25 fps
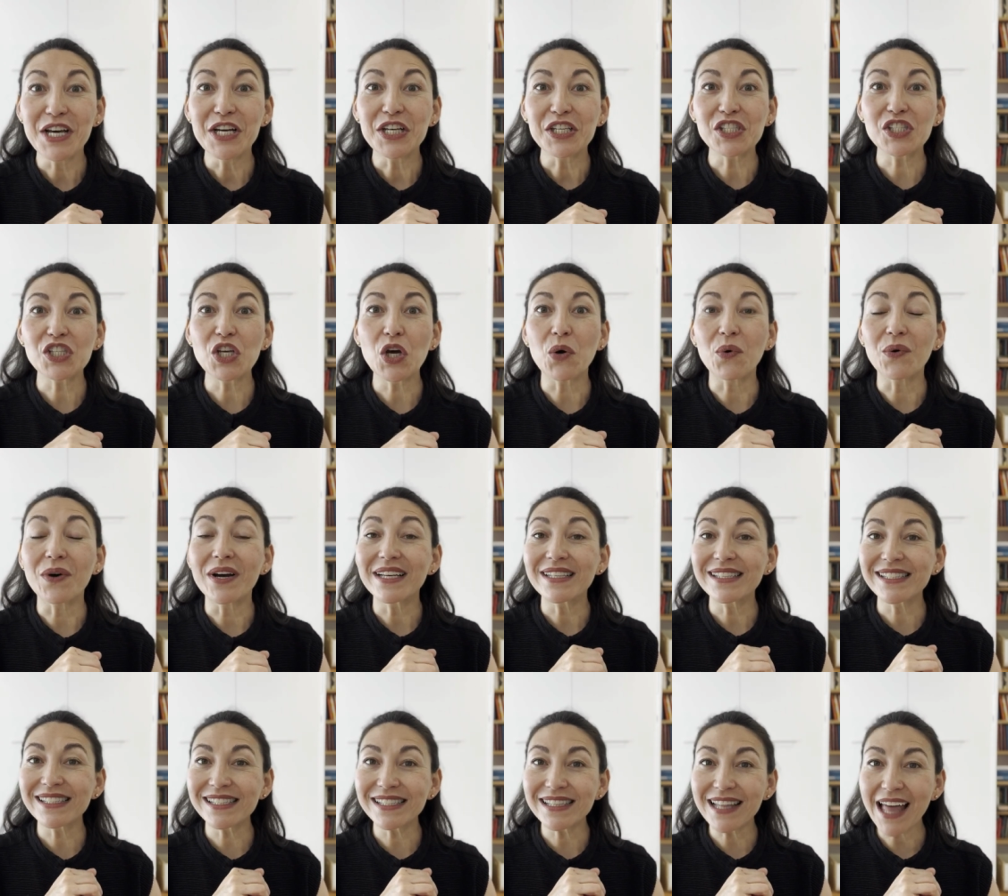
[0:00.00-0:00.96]
So
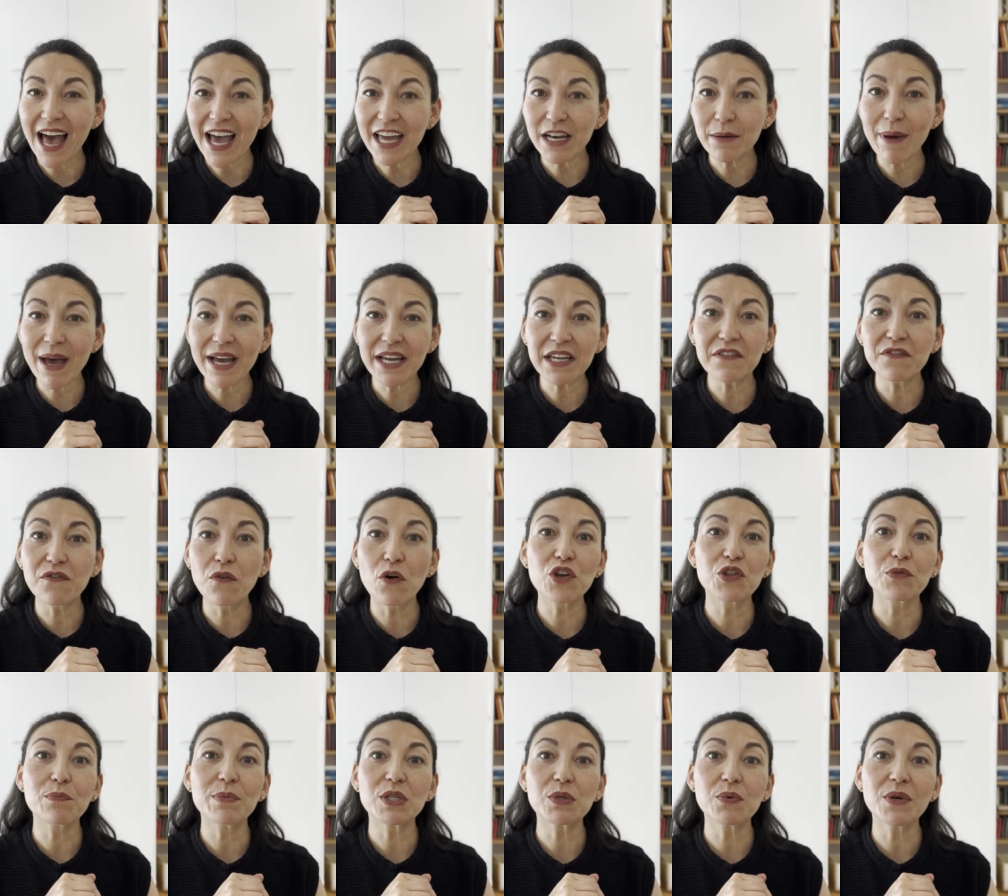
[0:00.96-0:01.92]
slide back and
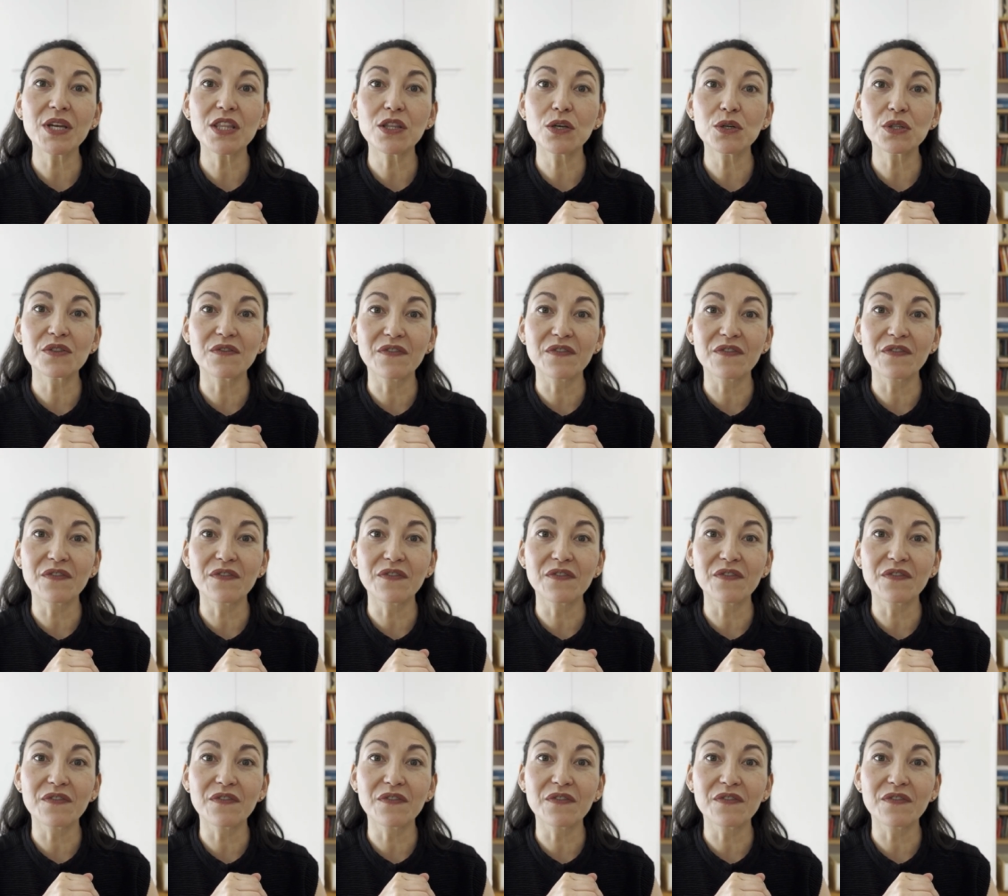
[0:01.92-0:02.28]
forth between those